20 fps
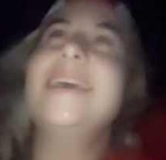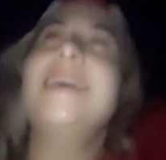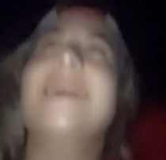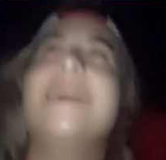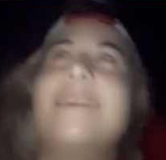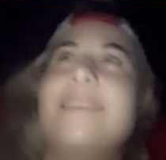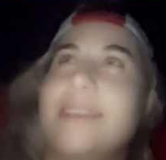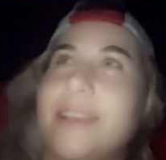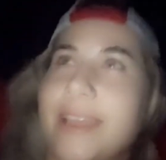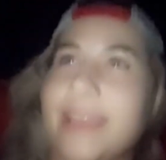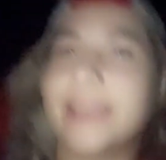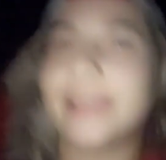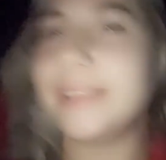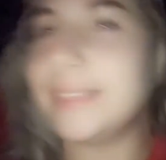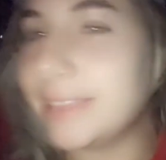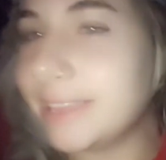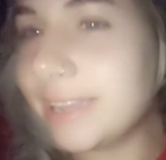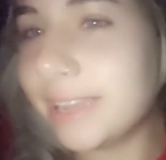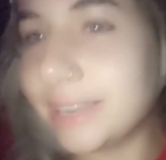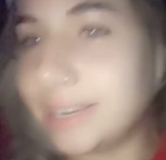okay, I think
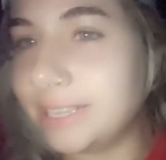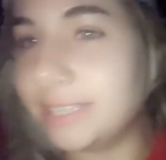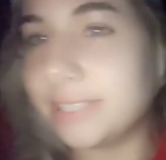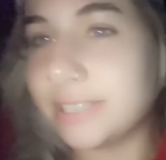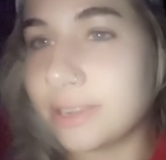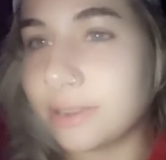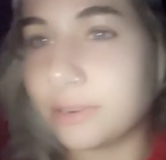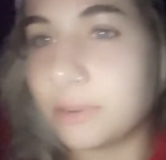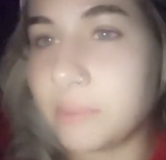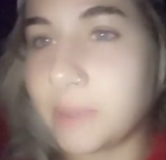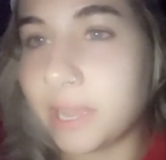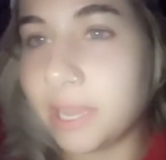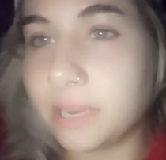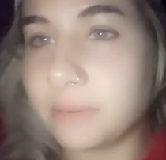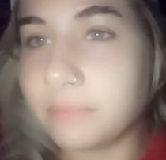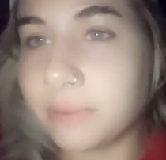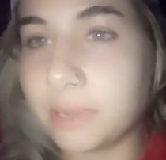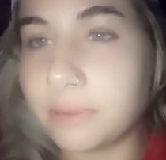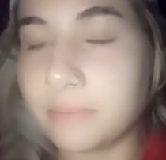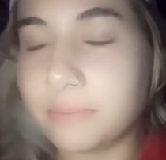I need to go to bed,
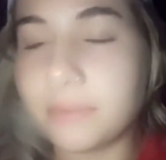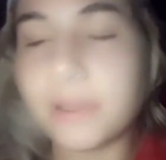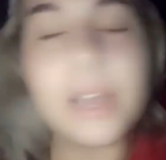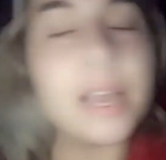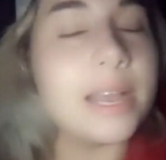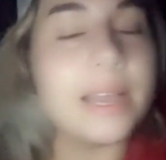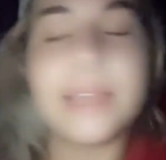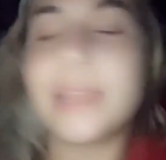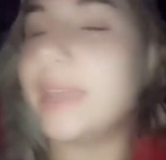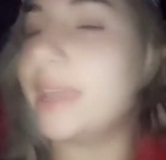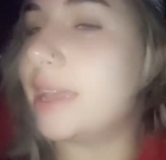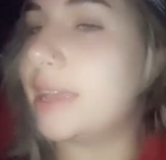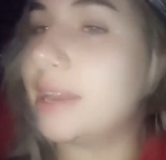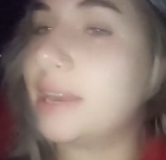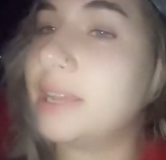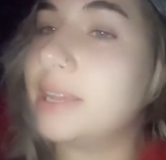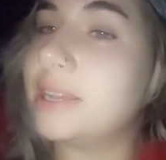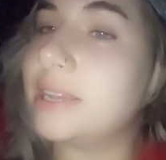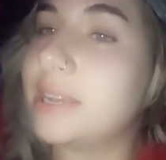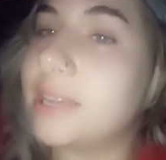but I can't.
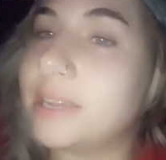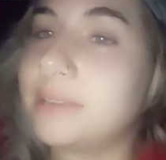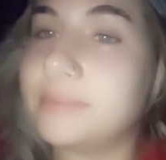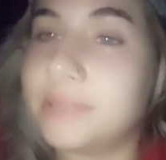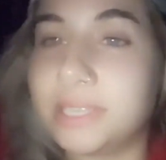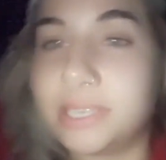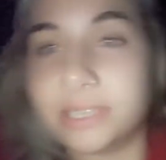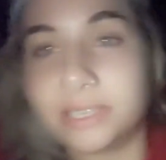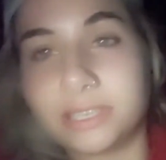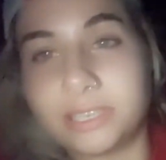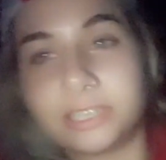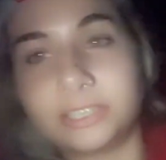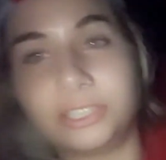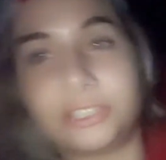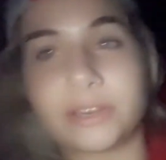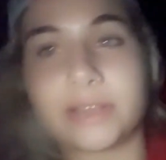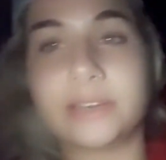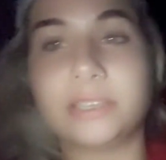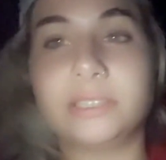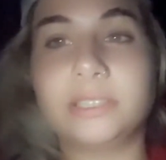I'm still in
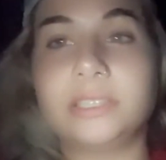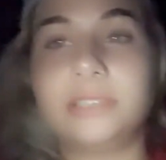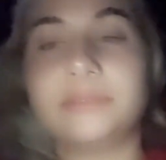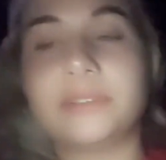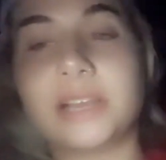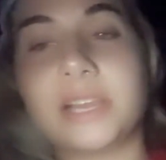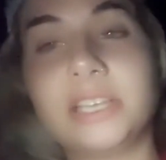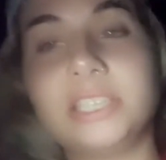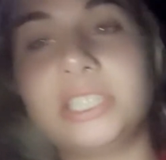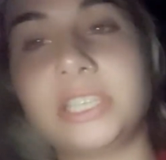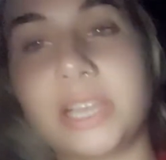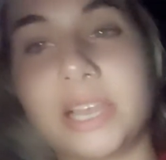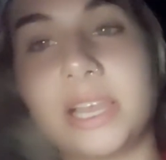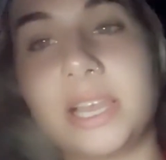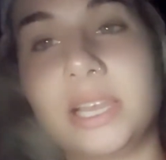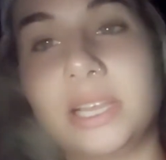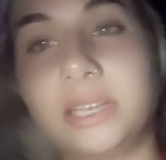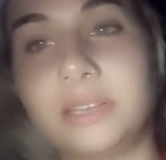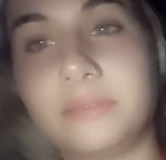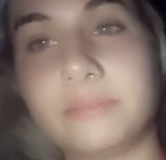adrenaline rush
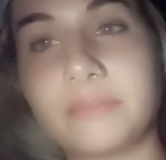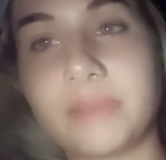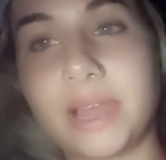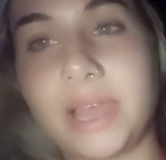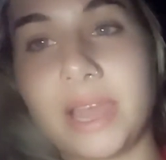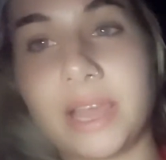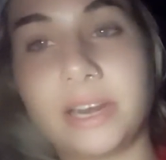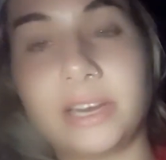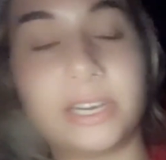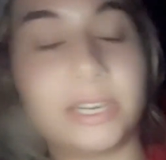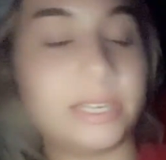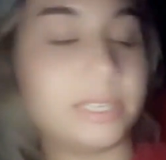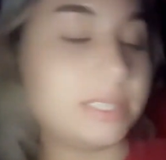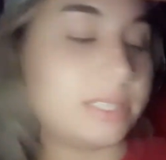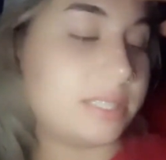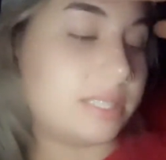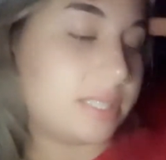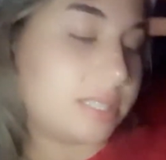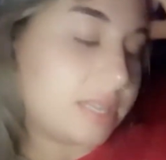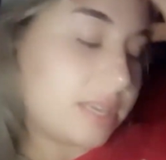and my head hurts.